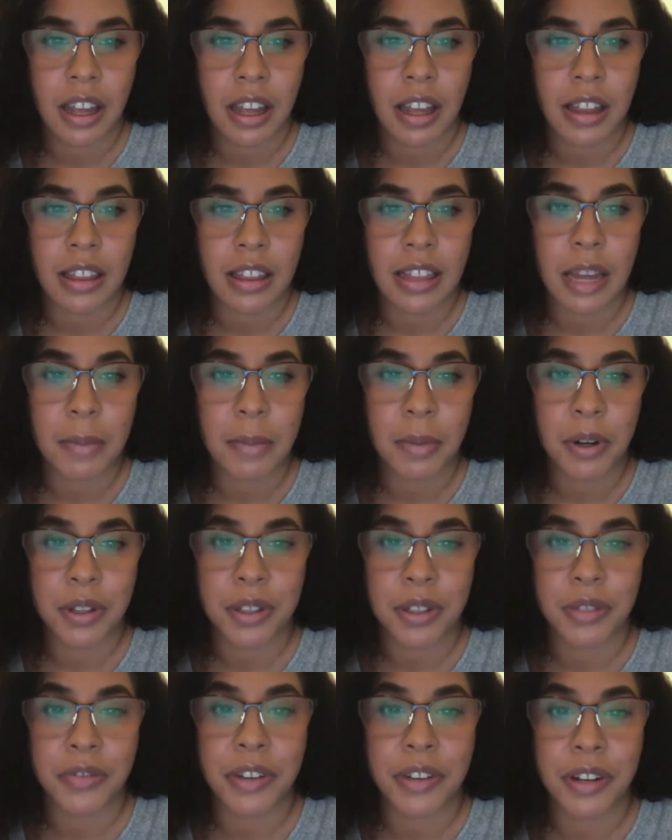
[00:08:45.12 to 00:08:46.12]
Let
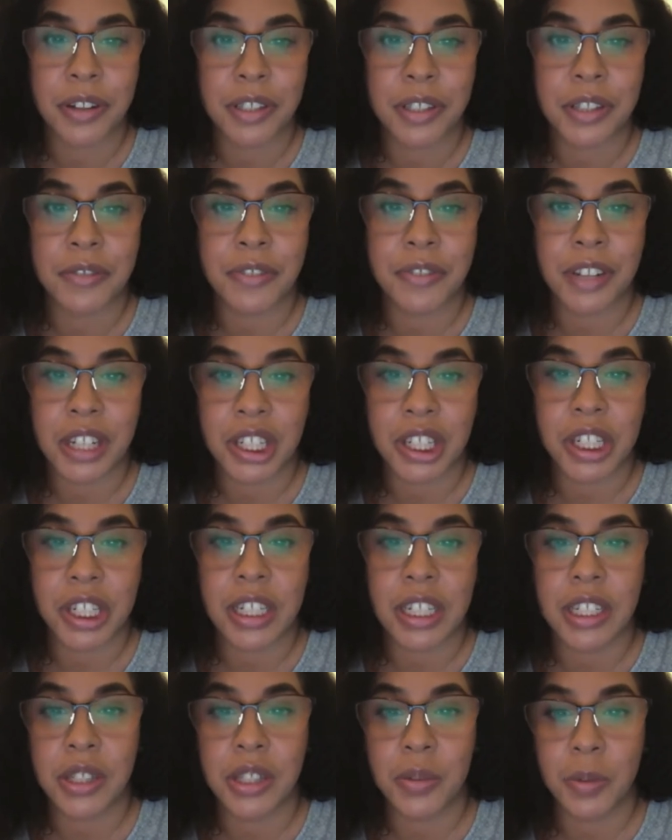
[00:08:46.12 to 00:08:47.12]
perseverance finish
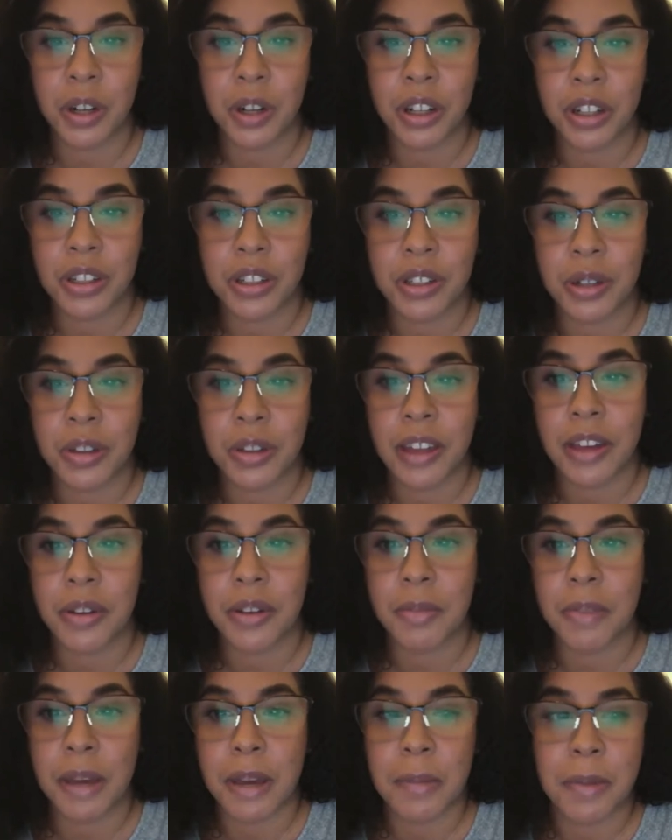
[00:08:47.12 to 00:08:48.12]
its work so that you
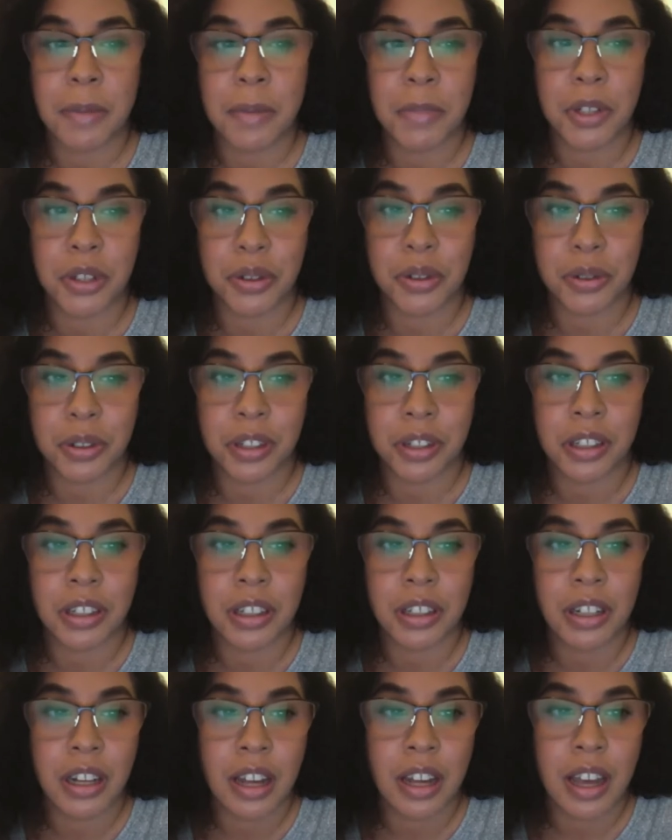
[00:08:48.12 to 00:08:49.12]
may be mature
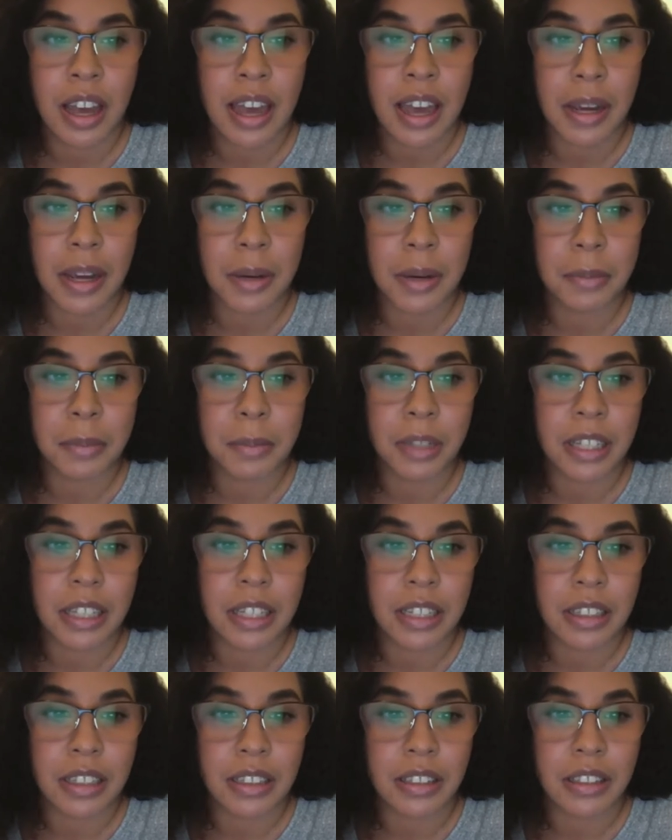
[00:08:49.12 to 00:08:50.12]
and
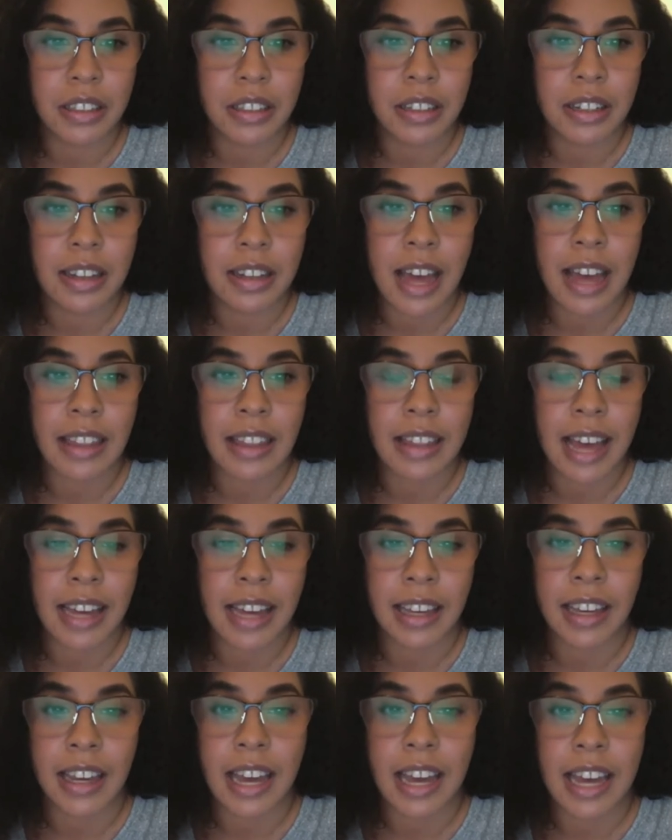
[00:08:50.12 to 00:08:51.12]
complete, not
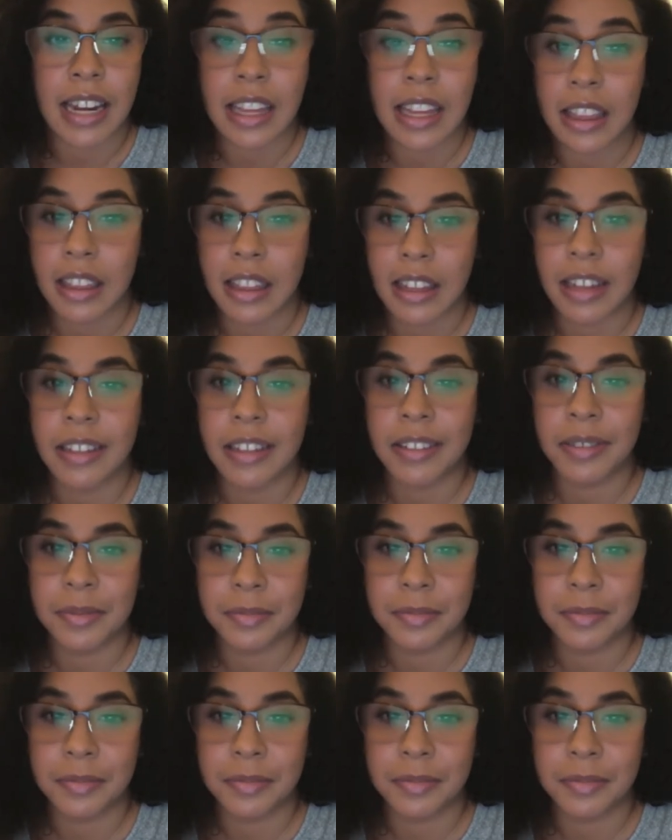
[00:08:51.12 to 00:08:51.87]
lacking anything.